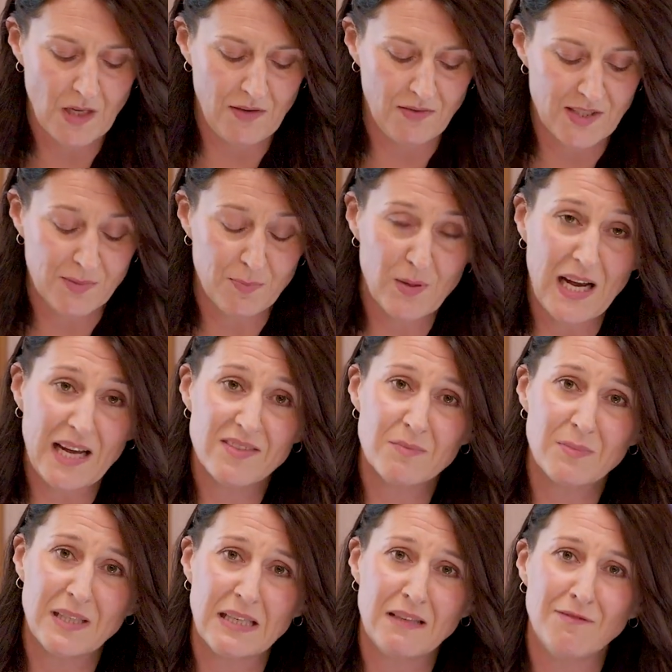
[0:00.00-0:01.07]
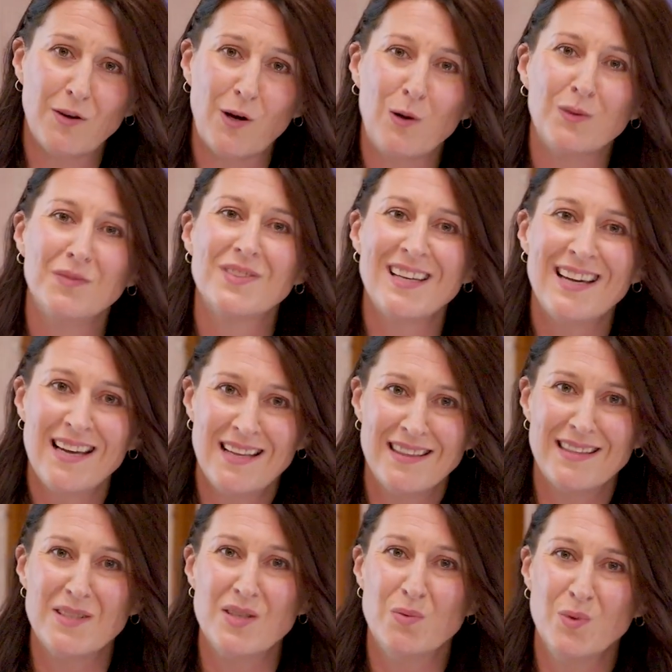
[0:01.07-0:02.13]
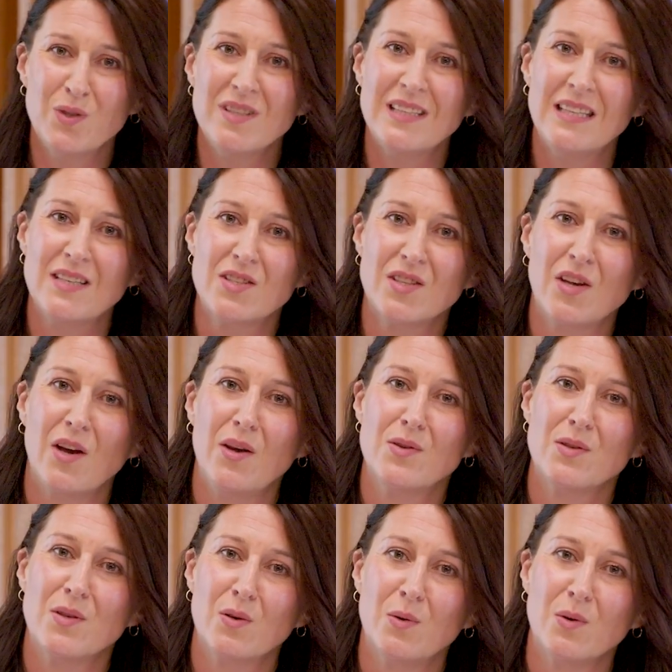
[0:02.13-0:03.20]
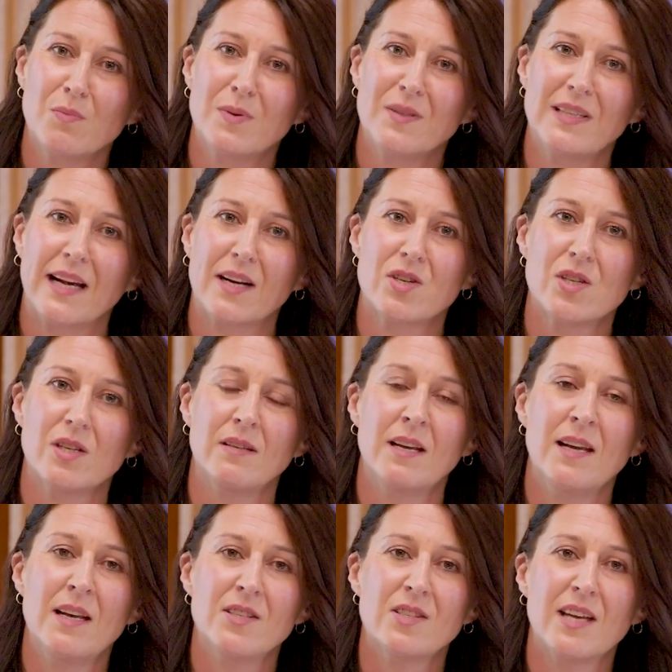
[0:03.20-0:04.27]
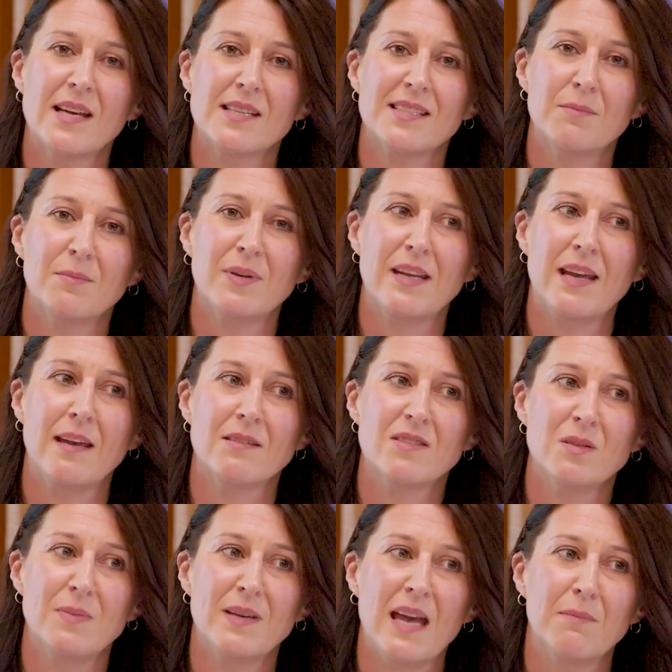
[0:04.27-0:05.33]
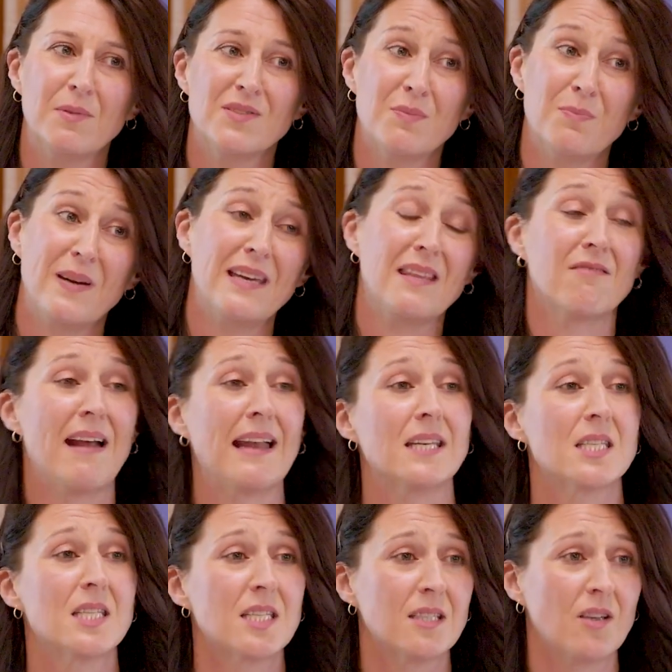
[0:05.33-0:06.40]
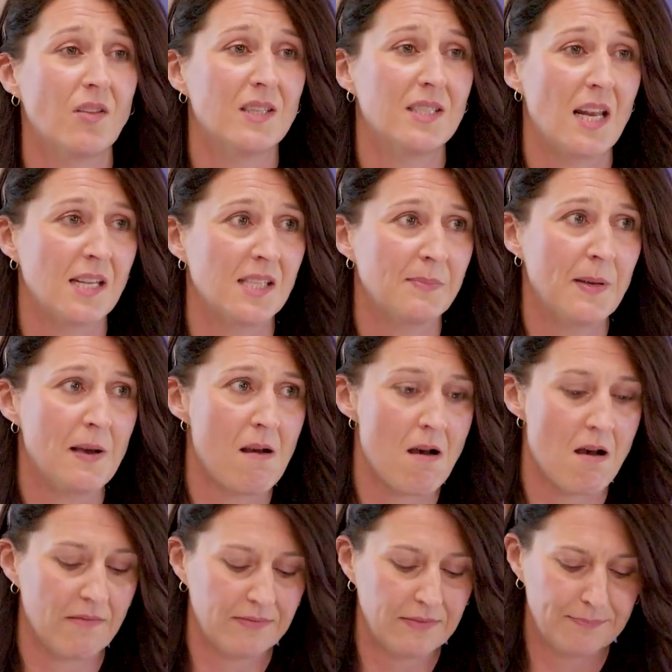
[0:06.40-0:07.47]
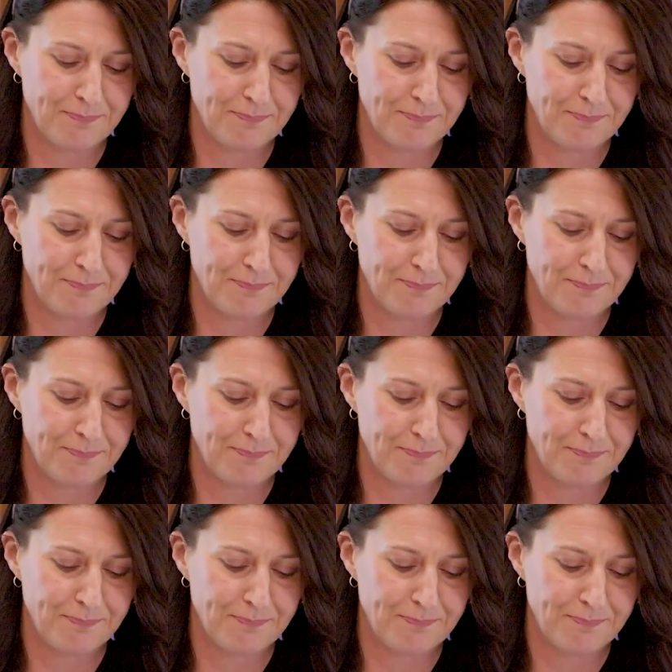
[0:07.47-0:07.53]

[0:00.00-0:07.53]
If there's private money involved, then you would need to go to the Court of Protection to get somebody to be able to pay the rent on the tenant's behalf.